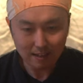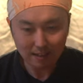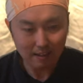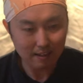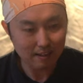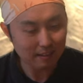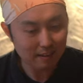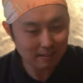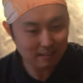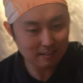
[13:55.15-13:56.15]
And
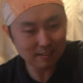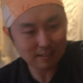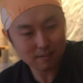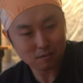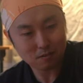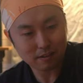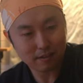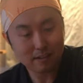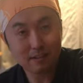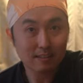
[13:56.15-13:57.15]
lastly, we'll
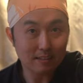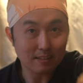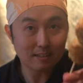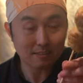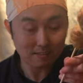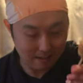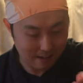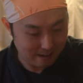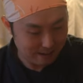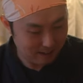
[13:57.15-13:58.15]
get the
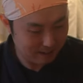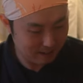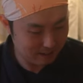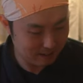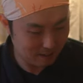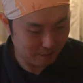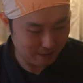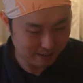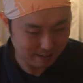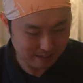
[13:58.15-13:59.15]
tsukune
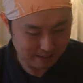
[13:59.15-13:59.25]
stuffing.